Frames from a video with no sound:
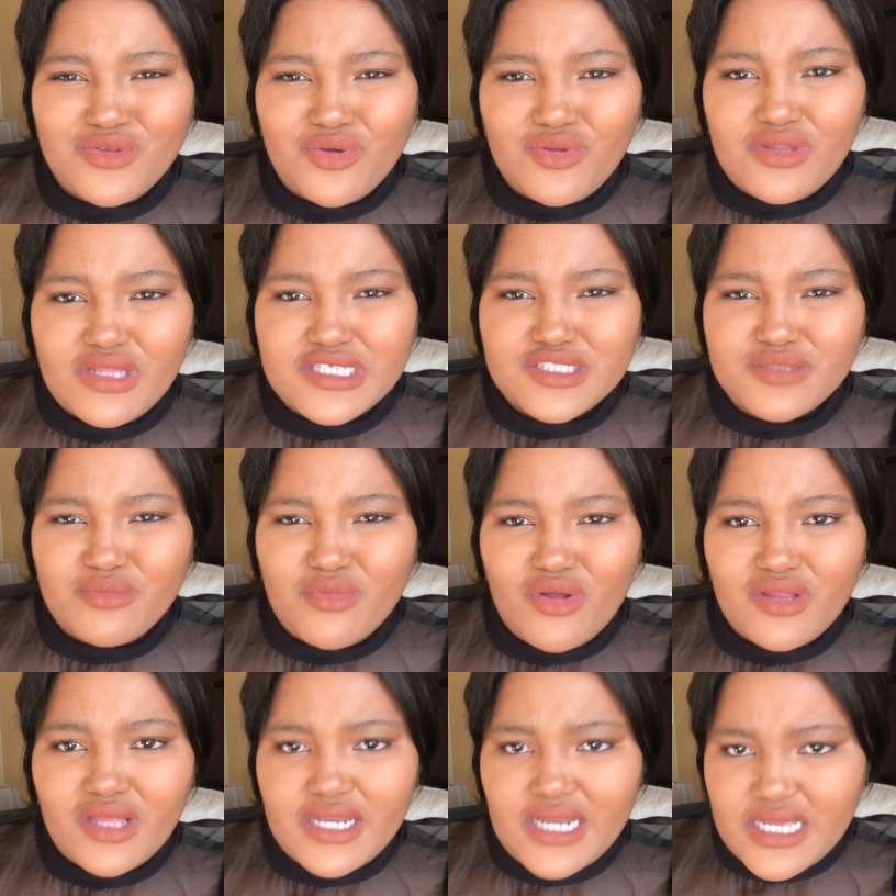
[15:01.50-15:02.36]
though they're
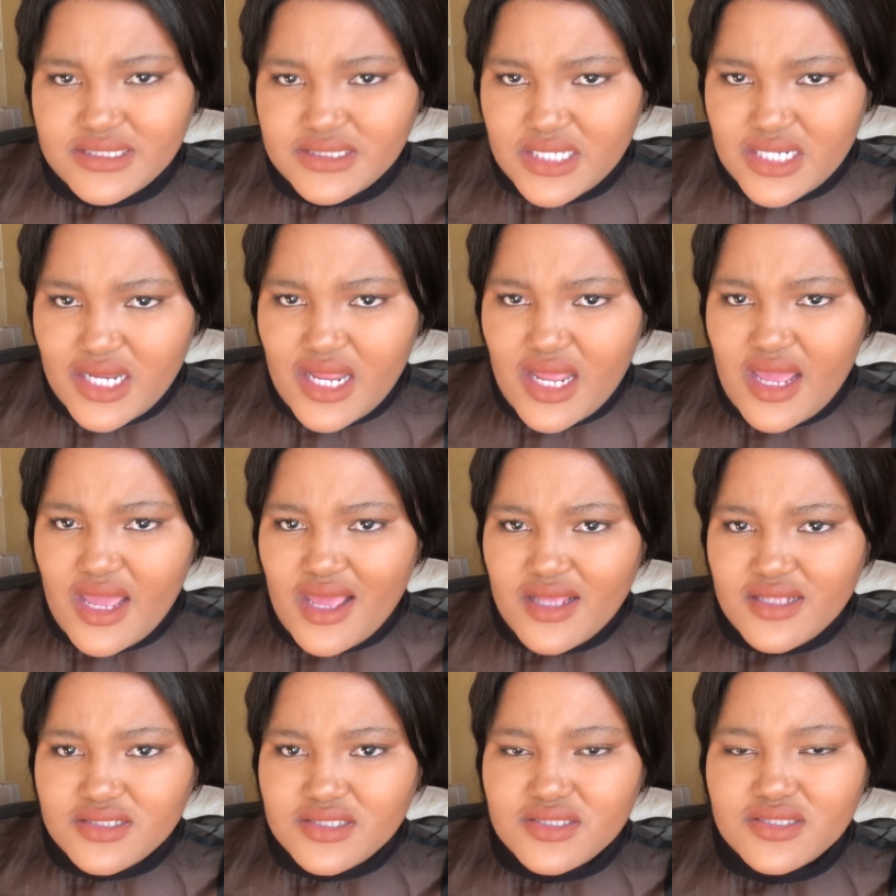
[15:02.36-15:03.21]
small. And I said,
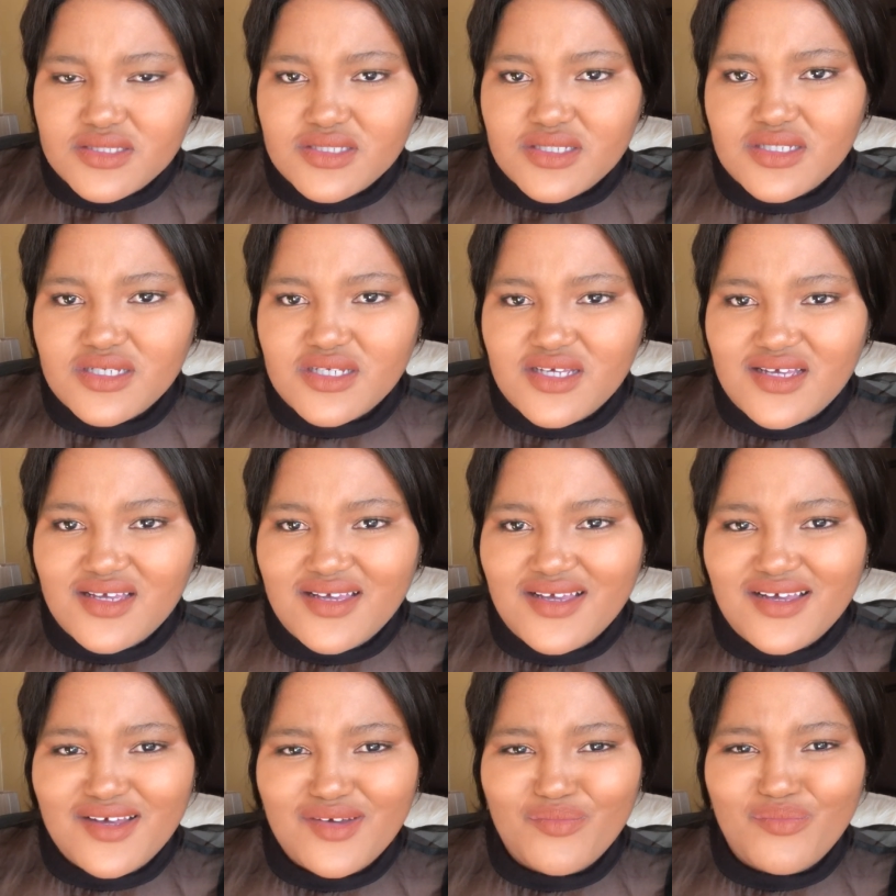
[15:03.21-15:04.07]
yes,
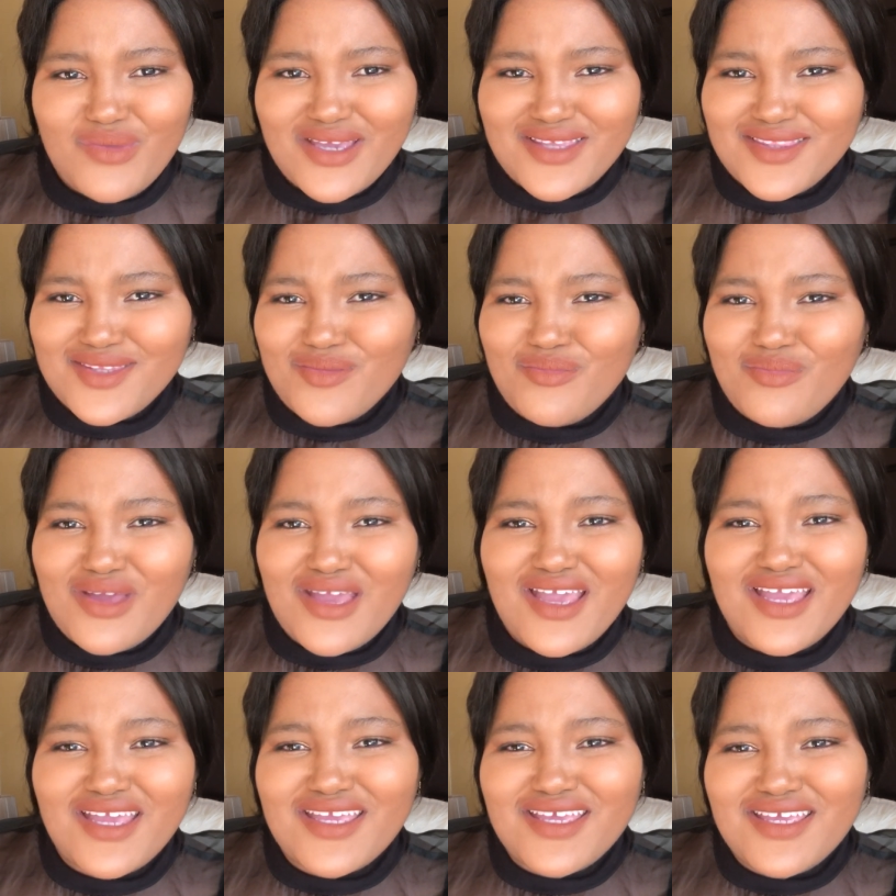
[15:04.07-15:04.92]
pick them
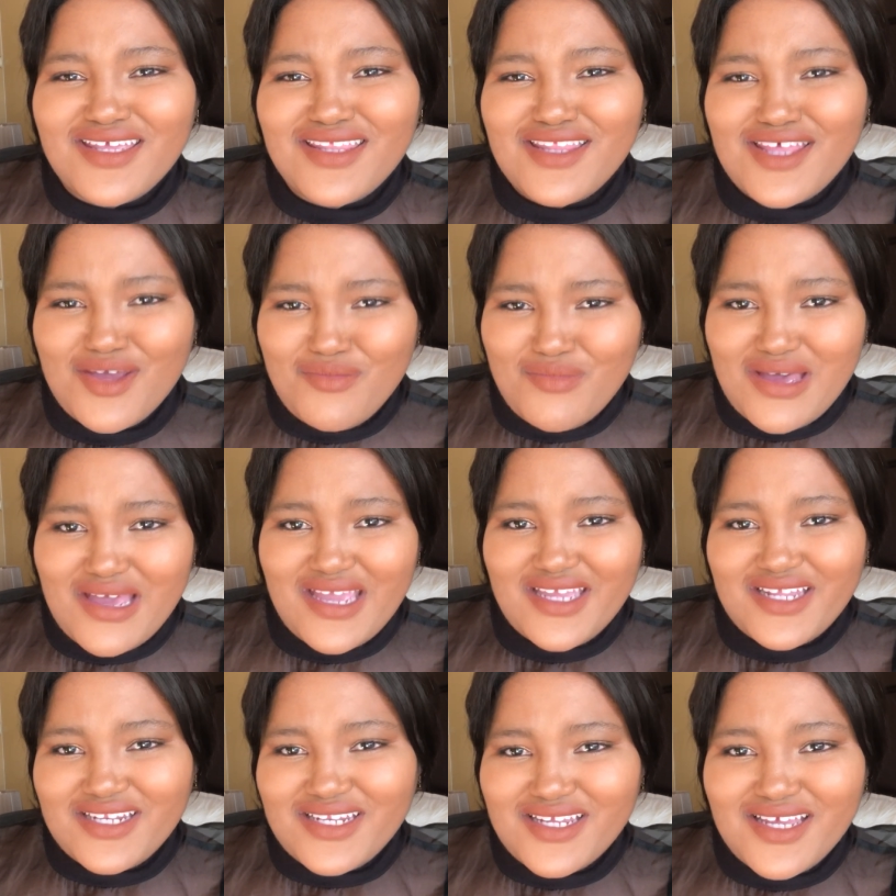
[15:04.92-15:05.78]
back, they're
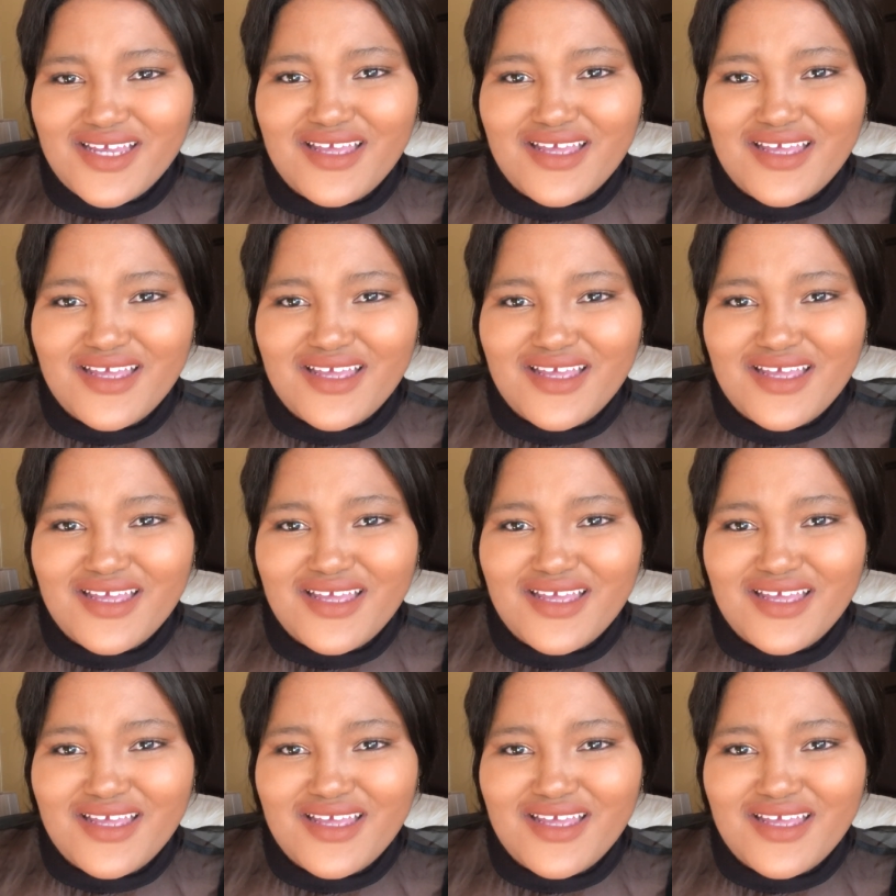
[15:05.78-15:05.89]
mine.